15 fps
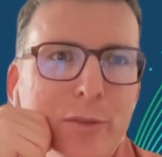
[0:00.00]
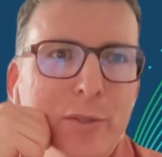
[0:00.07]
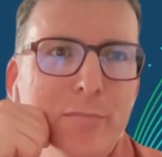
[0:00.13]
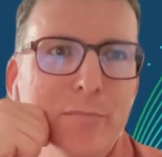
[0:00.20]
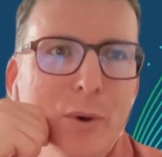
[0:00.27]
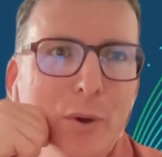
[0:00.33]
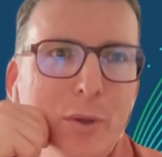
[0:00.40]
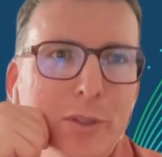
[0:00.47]
with
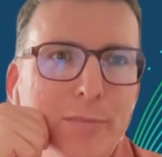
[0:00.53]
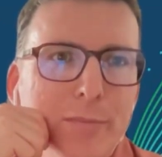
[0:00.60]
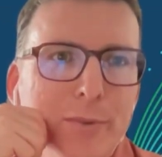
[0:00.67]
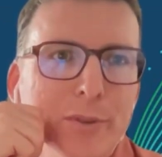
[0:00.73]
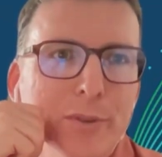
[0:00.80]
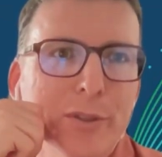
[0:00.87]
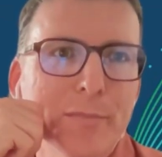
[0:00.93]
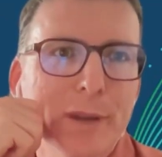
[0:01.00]

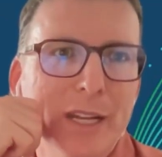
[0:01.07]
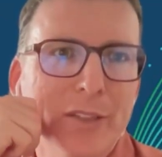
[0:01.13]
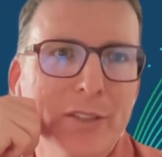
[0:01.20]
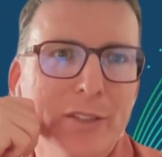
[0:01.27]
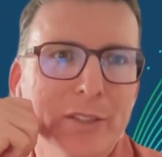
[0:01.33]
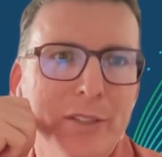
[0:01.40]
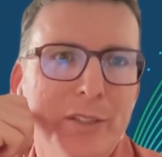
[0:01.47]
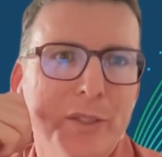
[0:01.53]
multiple
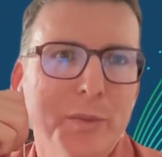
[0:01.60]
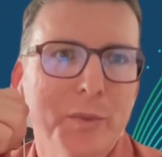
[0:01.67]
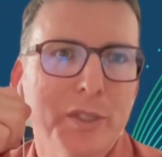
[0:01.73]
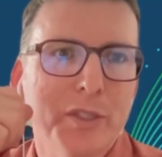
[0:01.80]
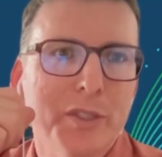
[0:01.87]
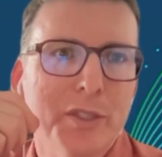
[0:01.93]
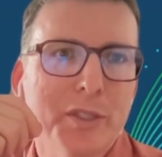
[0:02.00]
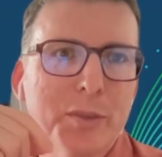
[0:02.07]
dimensions
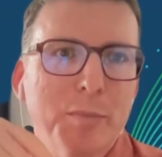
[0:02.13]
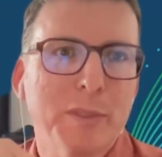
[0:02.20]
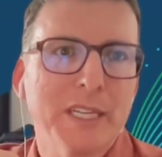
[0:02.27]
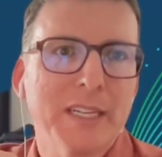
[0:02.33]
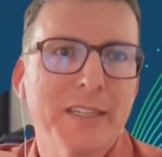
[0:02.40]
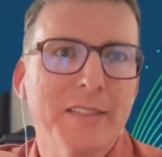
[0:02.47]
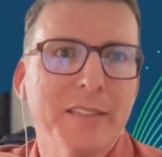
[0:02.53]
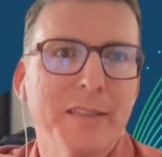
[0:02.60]
which
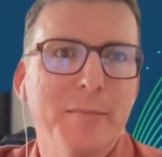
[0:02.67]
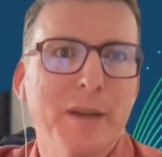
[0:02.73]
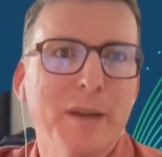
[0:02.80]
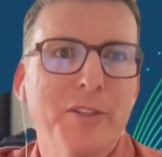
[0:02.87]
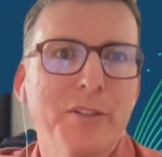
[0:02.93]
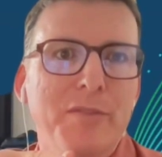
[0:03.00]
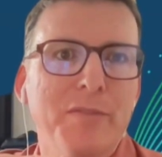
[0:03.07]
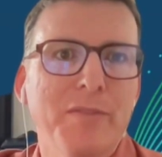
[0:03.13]
displays the
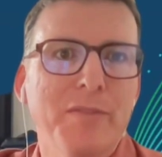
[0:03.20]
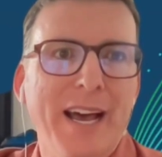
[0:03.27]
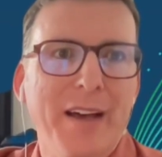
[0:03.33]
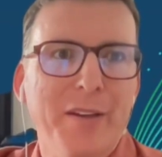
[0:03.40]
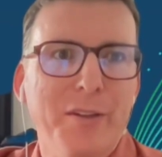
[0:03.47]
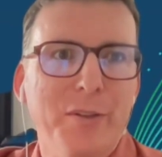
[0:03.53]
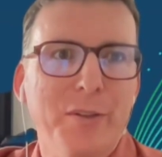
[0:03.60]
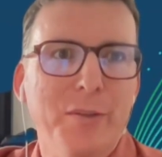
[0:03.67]
dimension
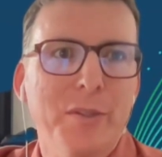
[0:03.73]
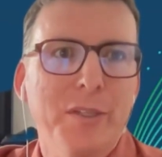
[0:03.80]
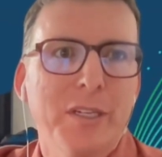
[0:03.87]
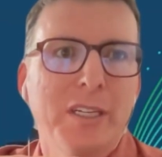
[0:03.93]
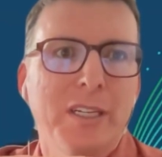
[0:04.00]
value